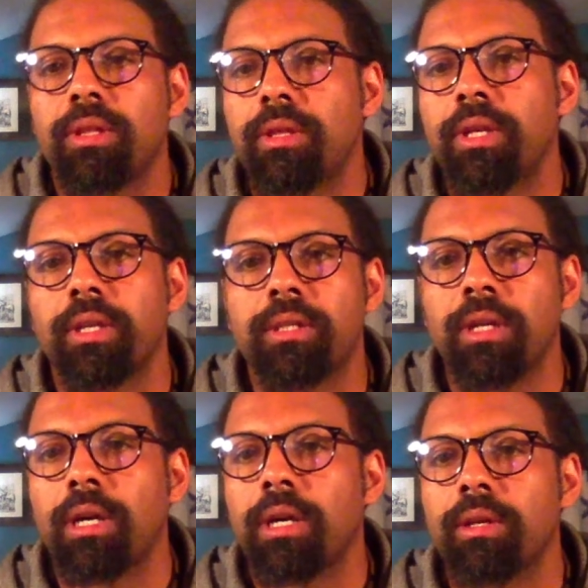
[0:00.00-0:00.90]
that
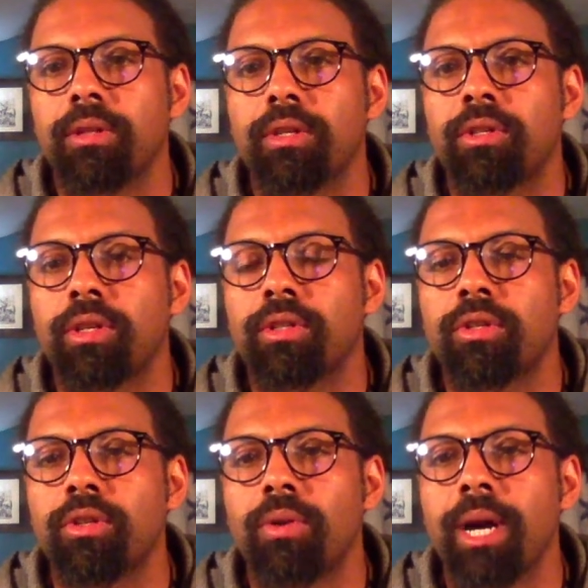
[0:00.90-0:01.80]
took it to
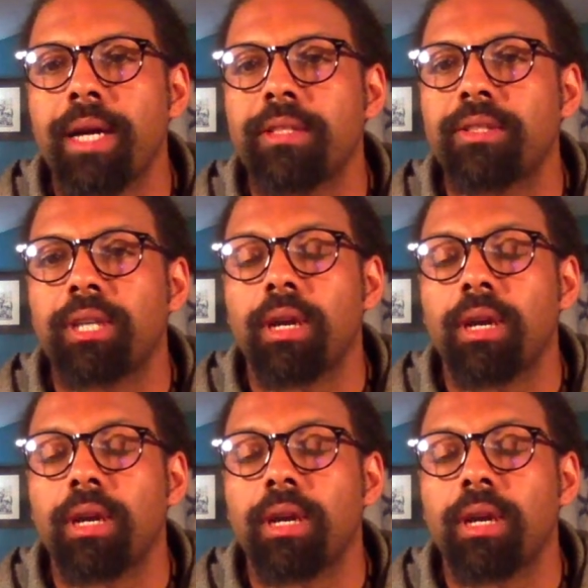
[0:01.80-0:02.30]
new heights,